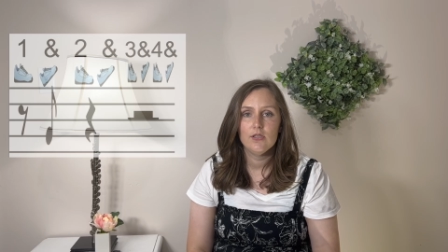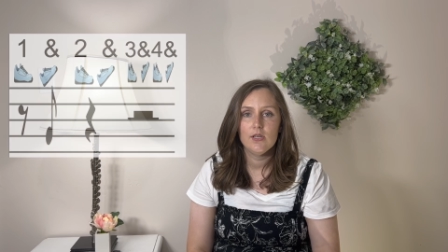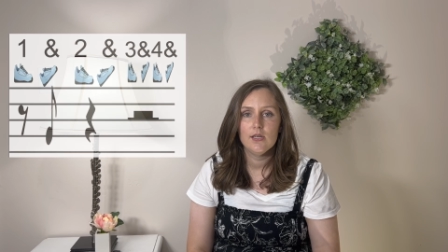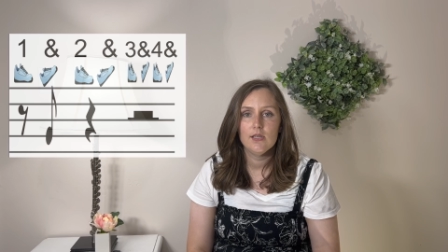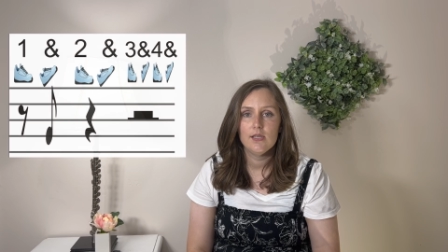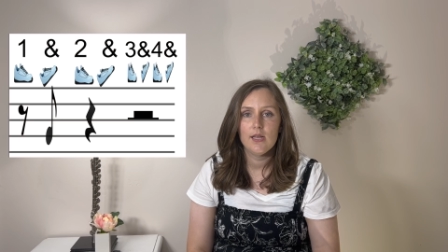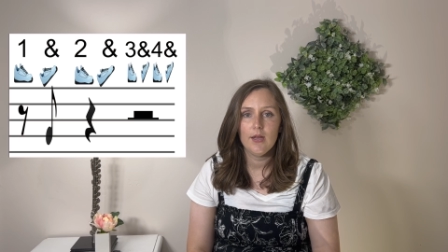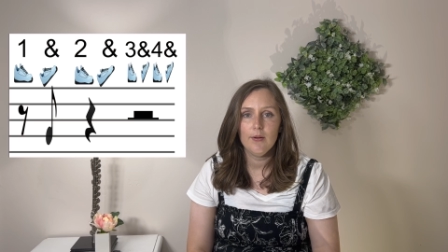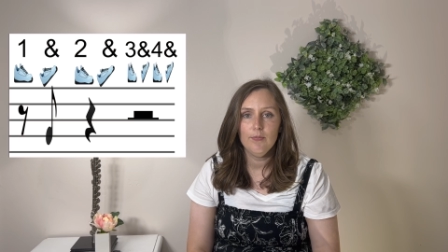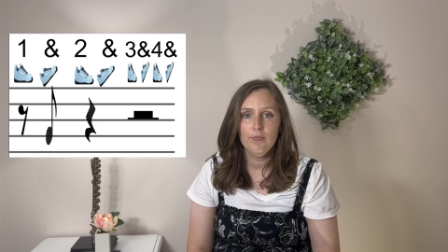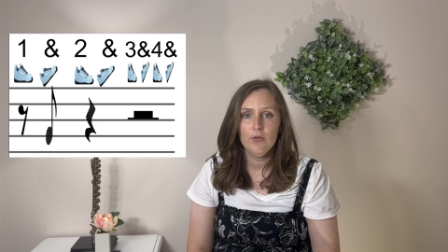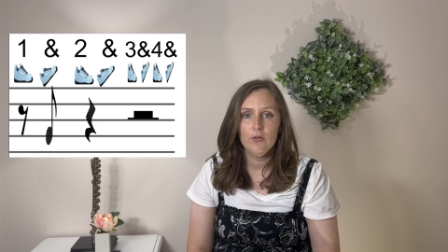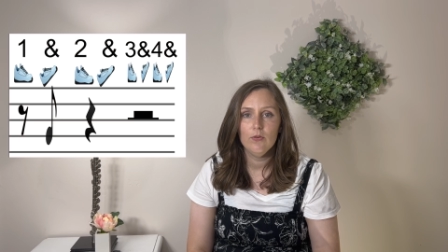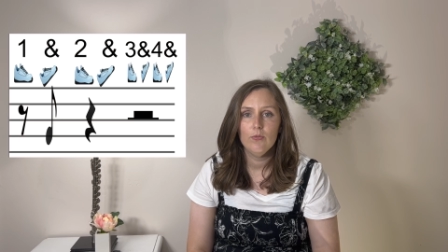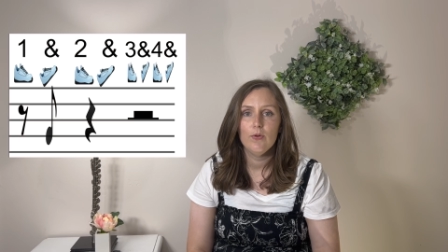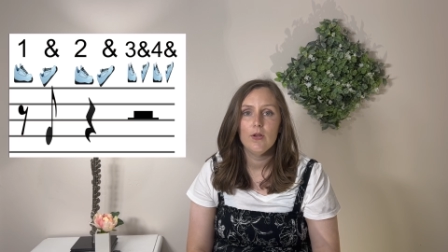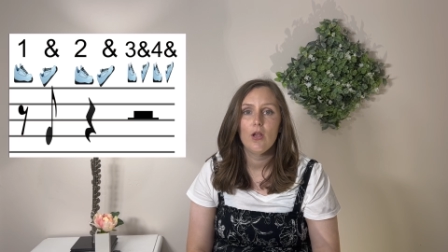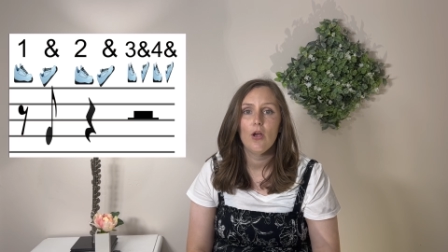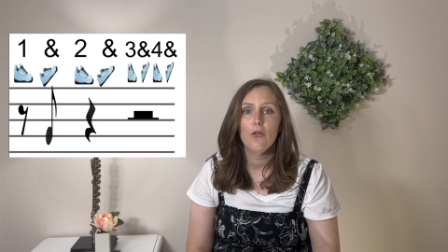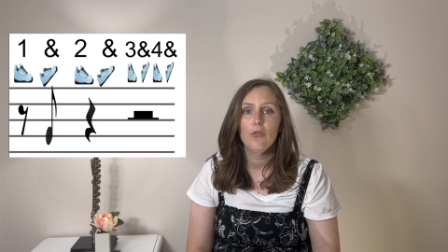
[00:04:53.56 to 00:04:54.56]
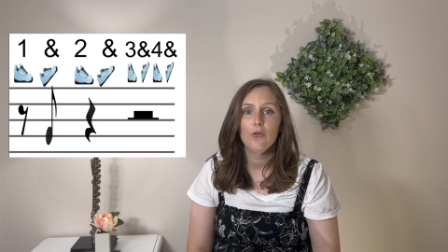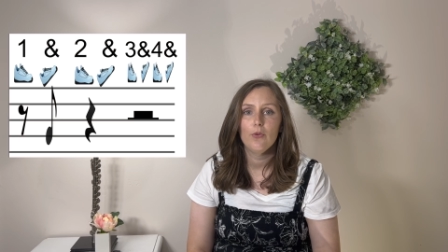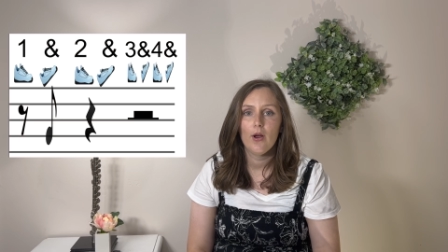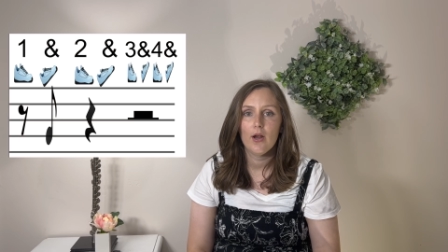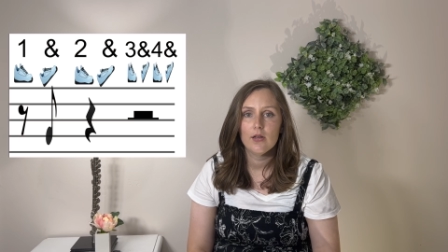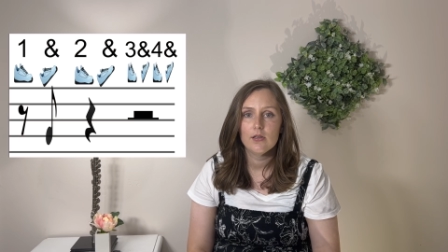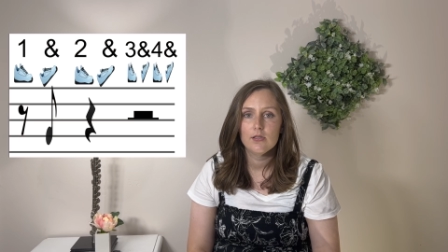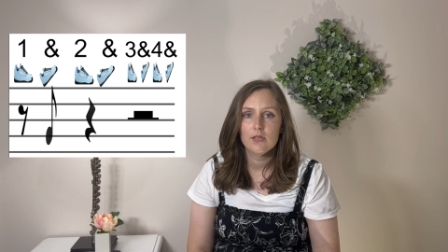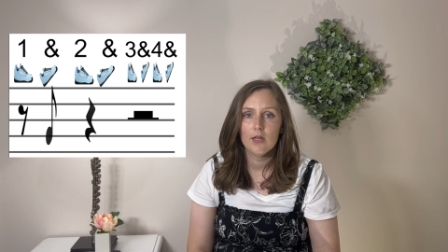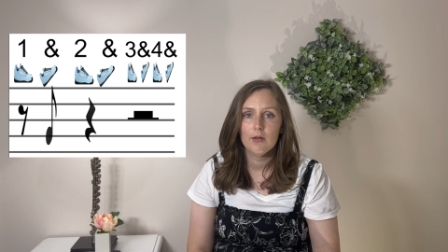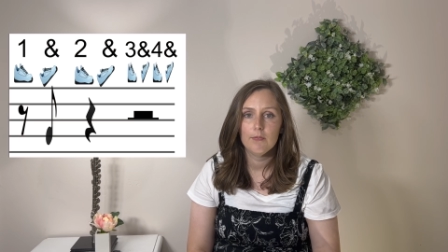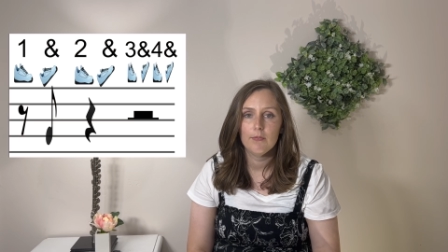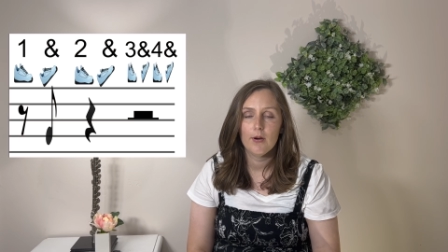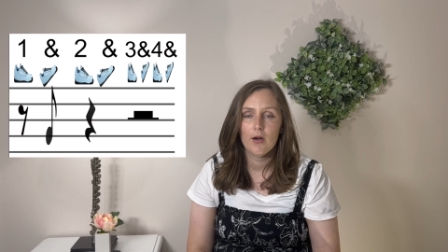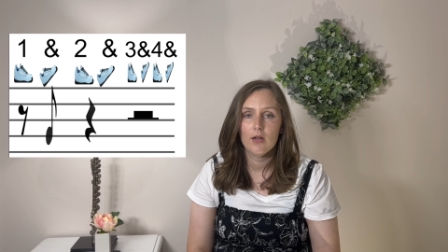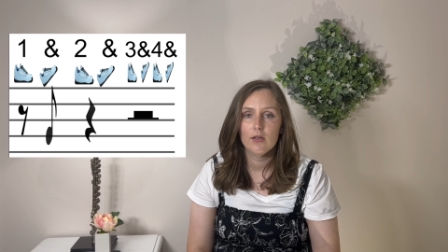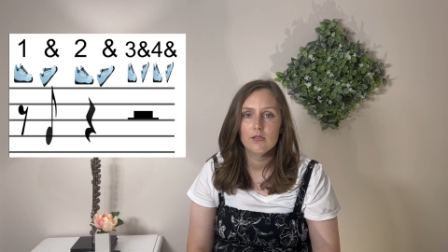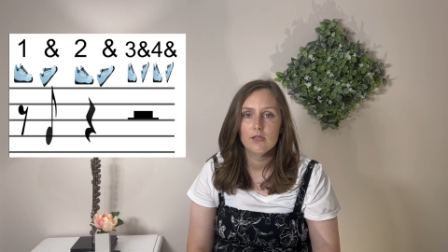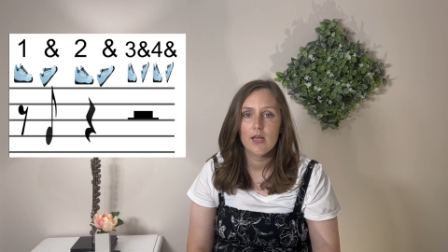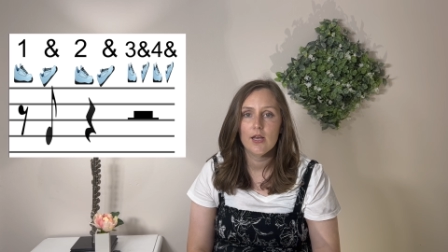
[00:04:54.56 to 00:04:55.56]
example, we go through our step
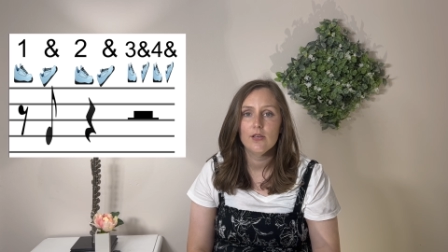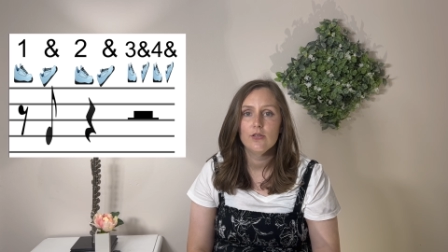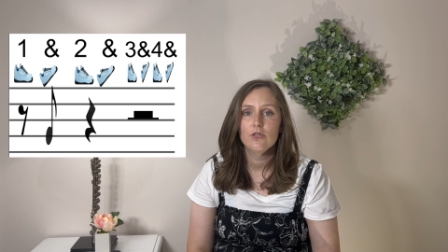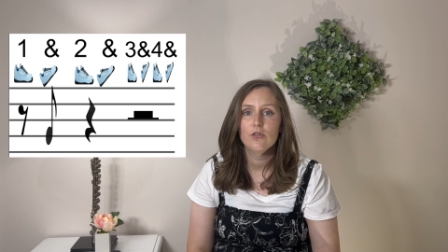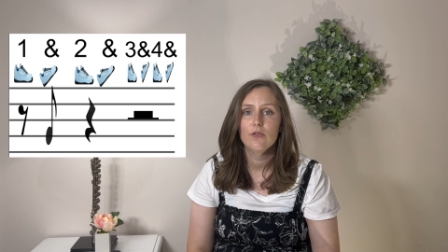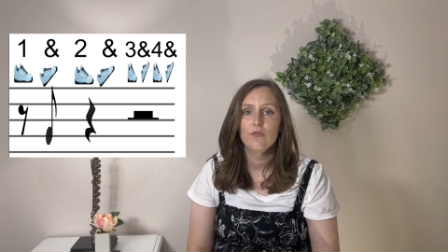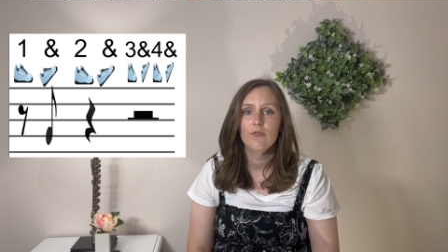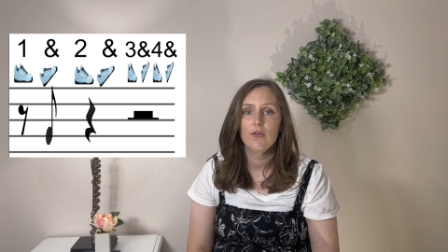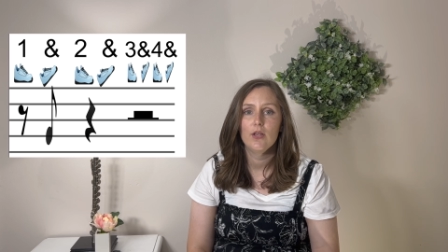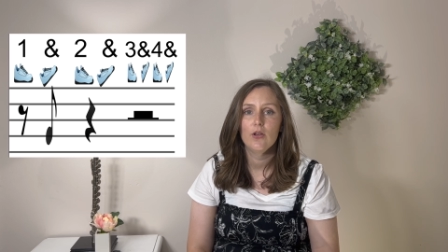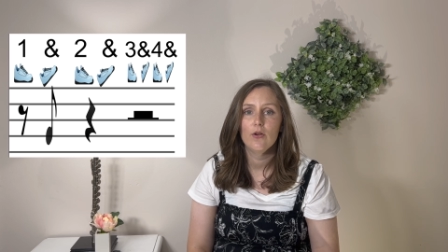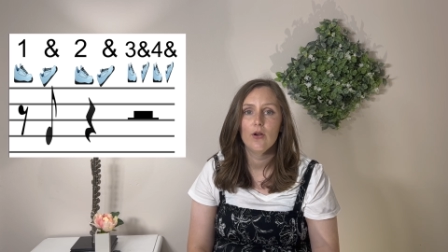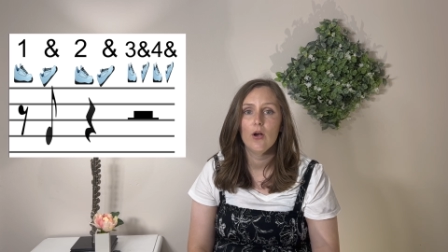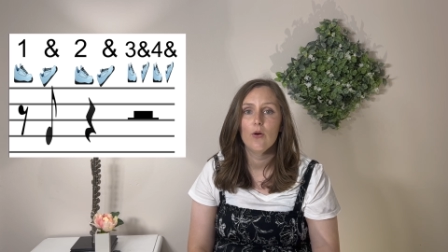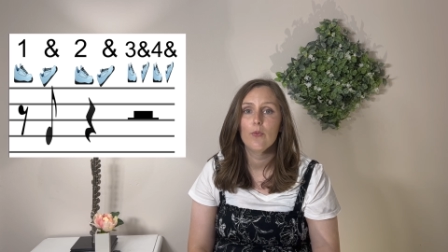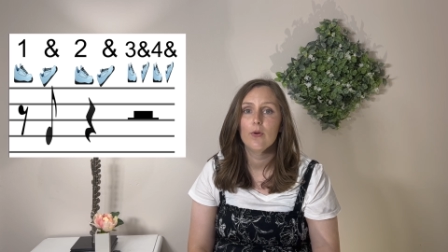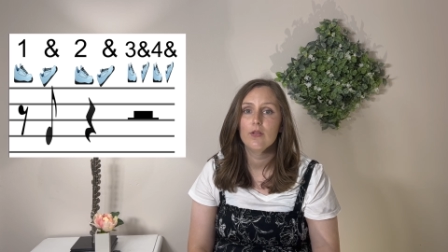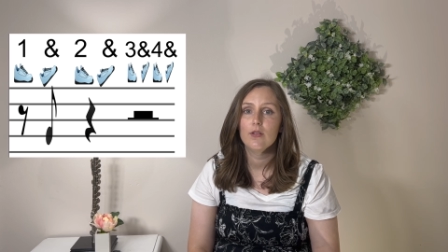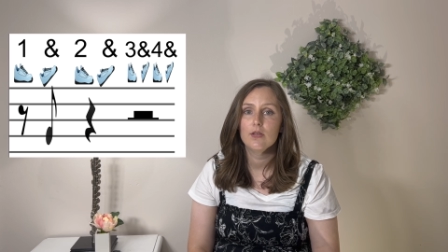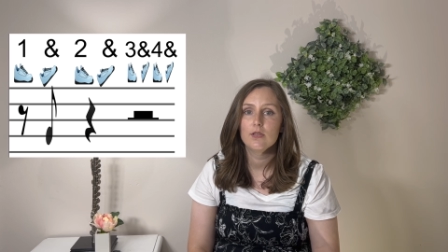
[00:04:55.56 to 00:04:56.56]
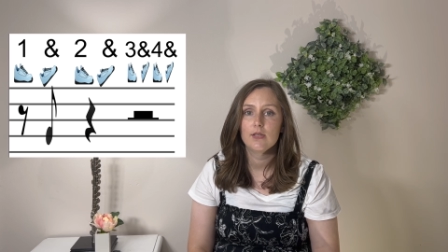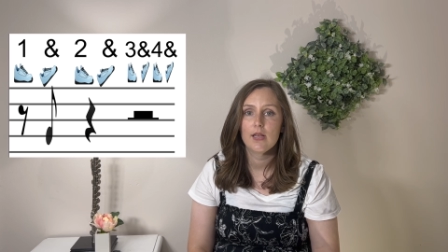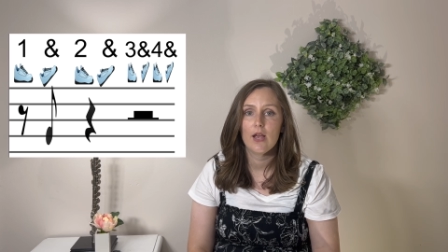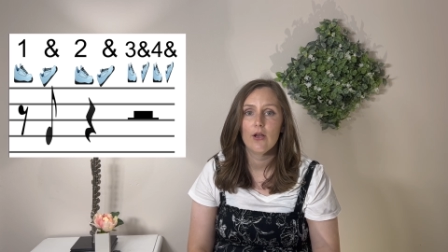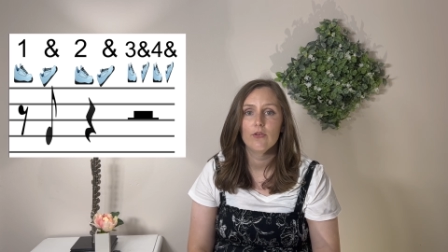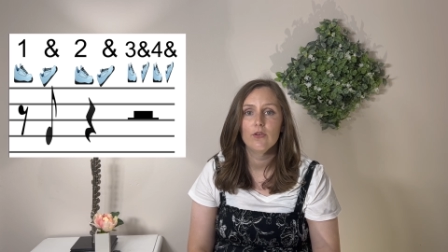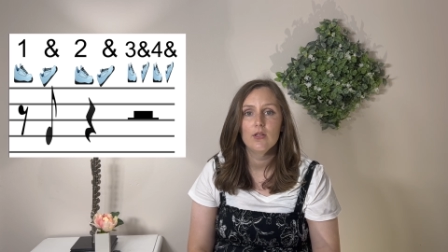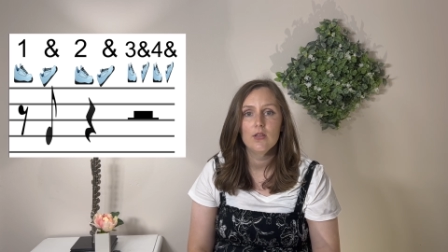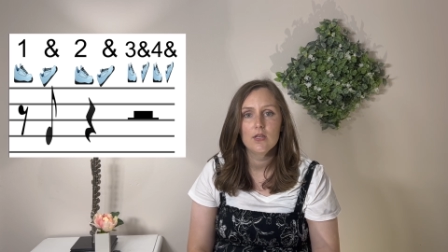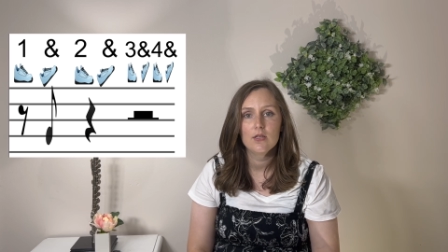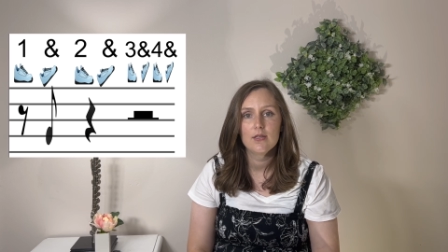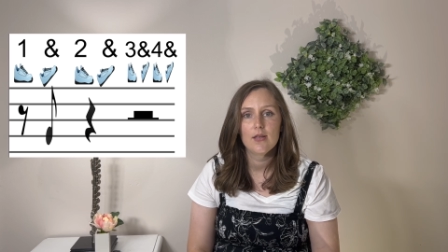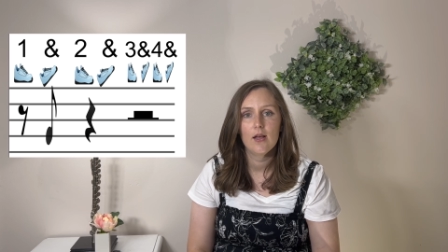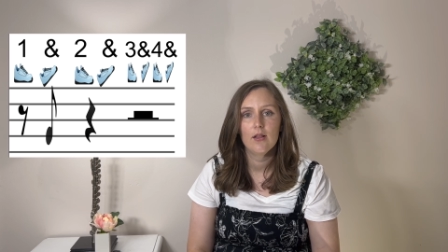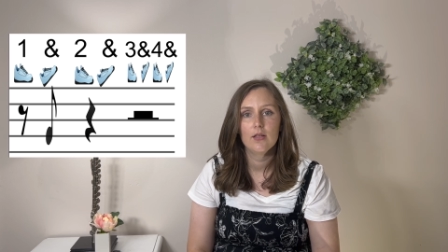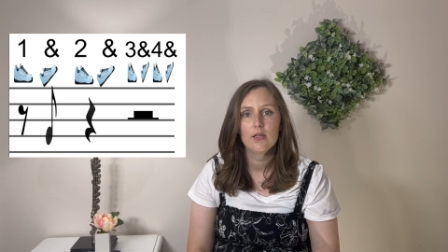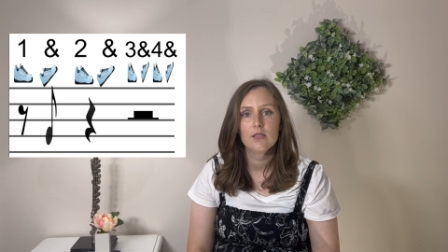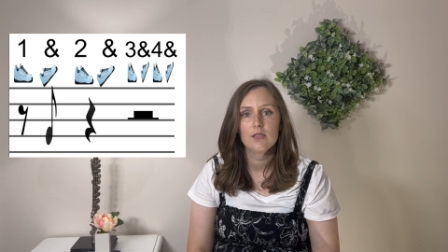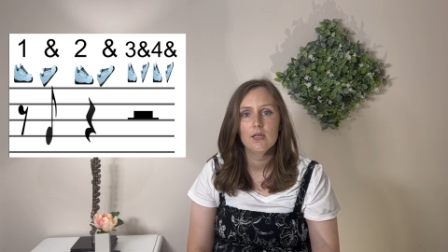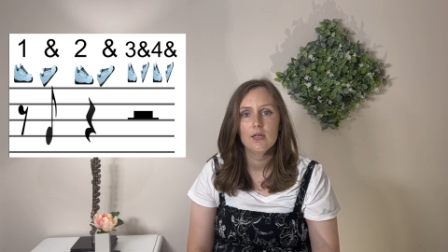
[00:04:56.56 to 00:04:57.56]
process to figure out where the sound and the
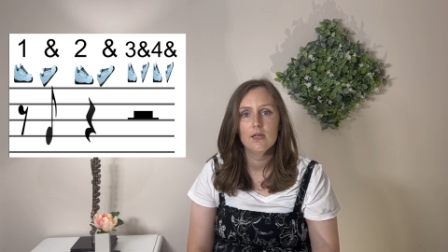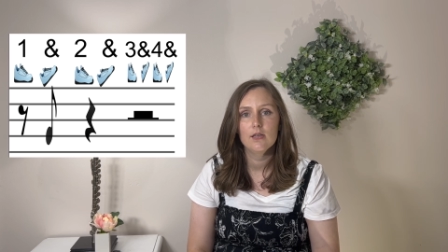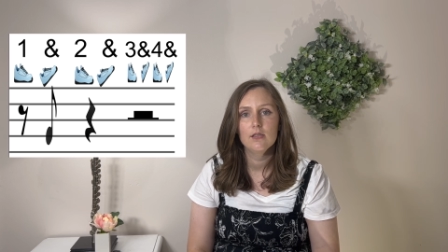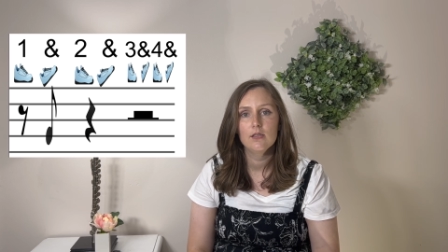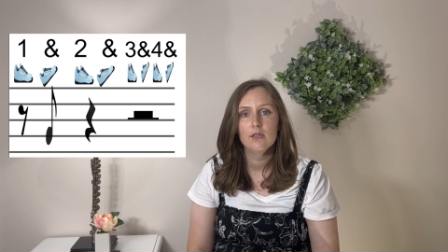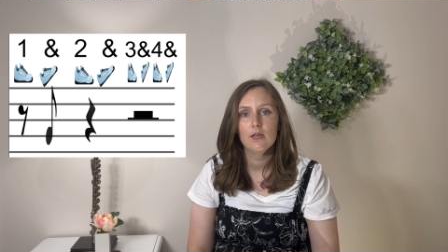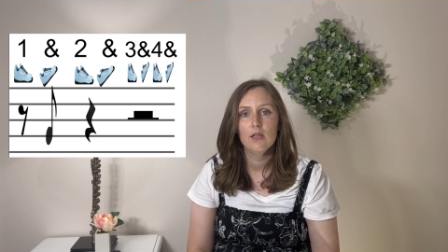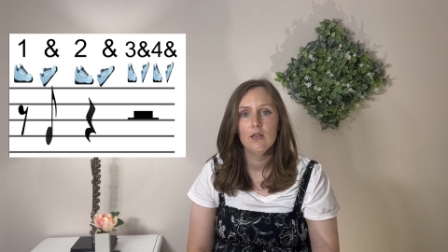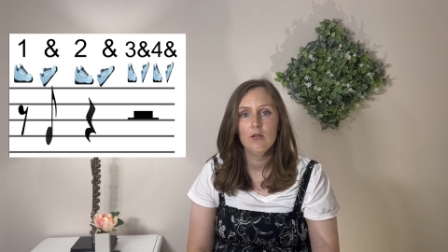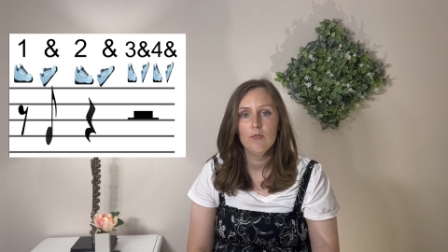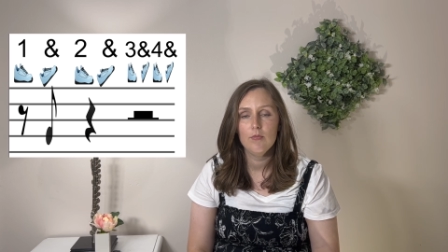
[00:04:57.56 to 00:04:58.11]
silence is in the